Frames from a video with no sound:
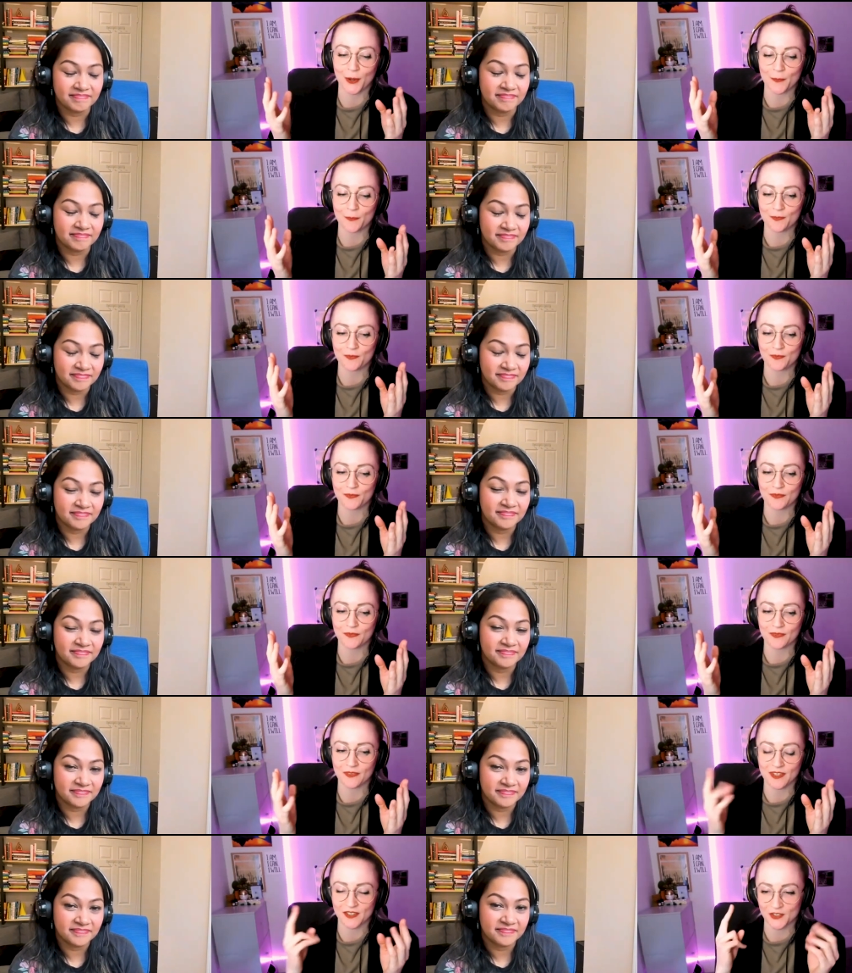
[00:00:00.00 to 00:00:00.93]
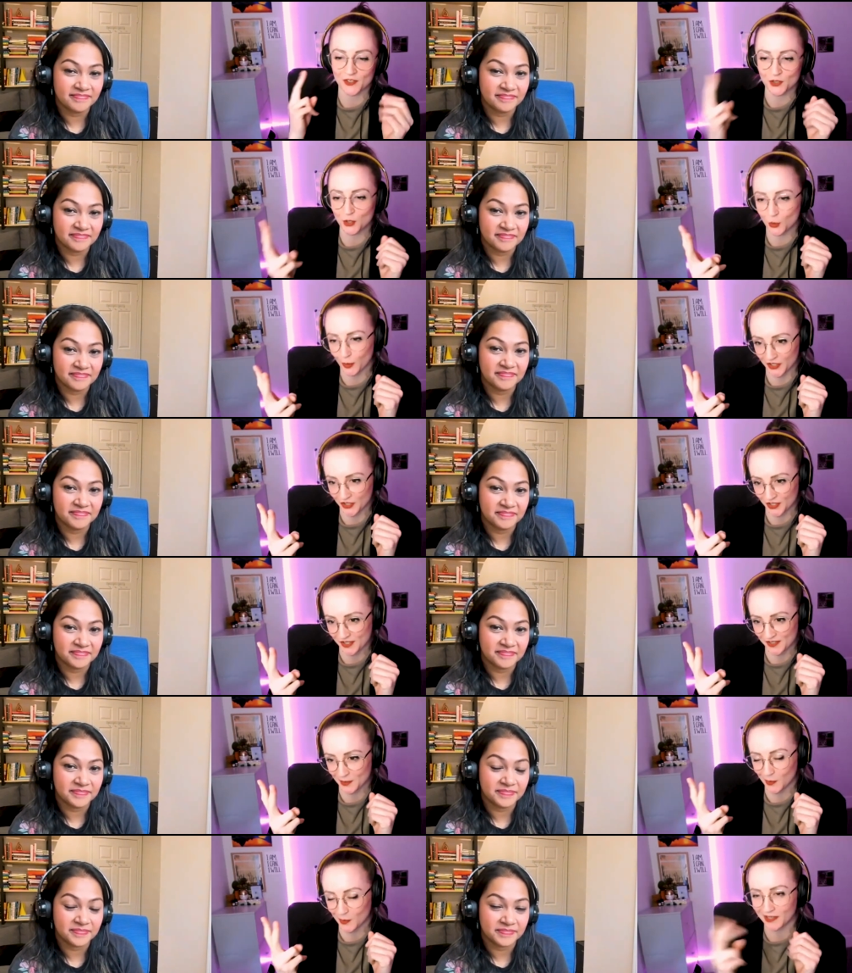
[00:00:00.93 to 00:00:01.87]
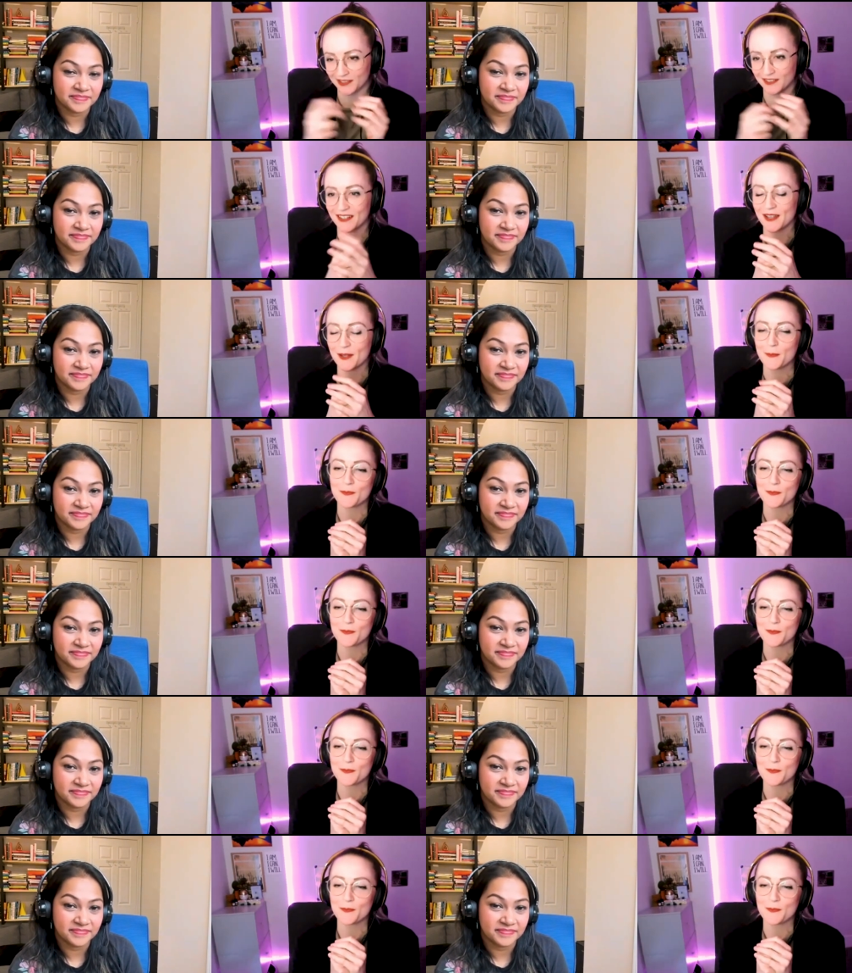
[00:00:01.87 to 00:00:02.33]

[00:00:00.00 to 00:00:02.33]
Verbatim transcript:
Speaker 1: So this is two questions in one.